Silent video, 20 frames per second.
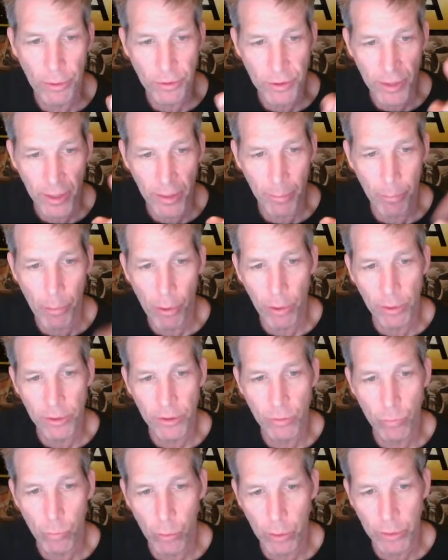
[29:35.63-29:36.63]
Second part is
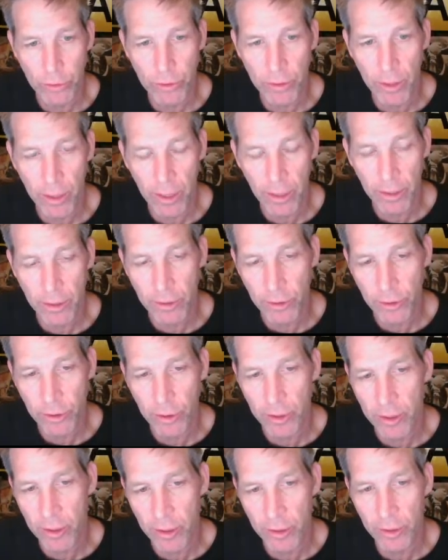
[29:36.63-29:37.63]
where is it at? Is it
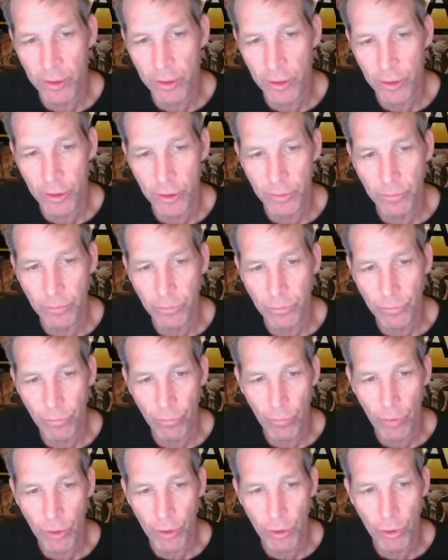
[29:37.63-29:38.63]
in the
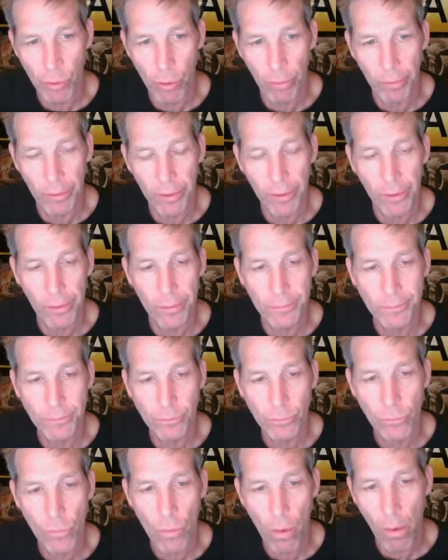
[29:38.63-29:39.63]
URL
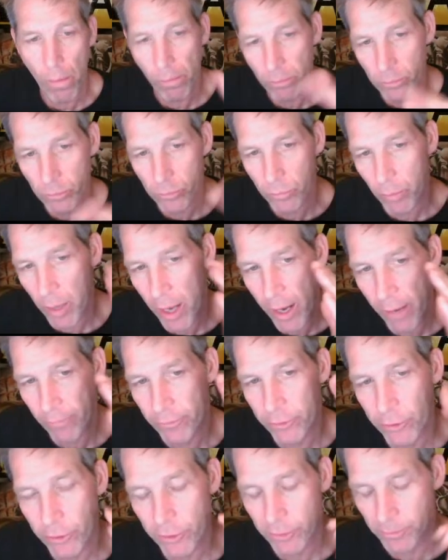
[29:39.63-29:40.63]

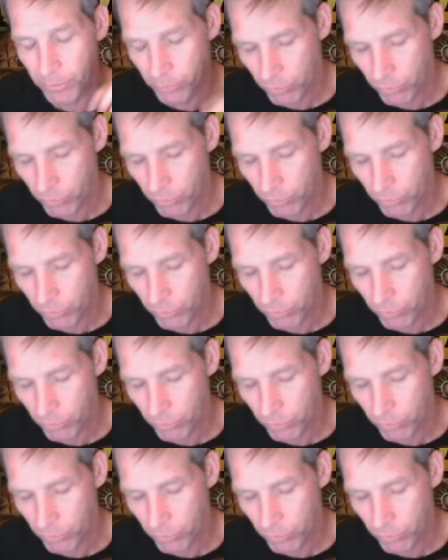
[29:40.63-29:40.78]
after?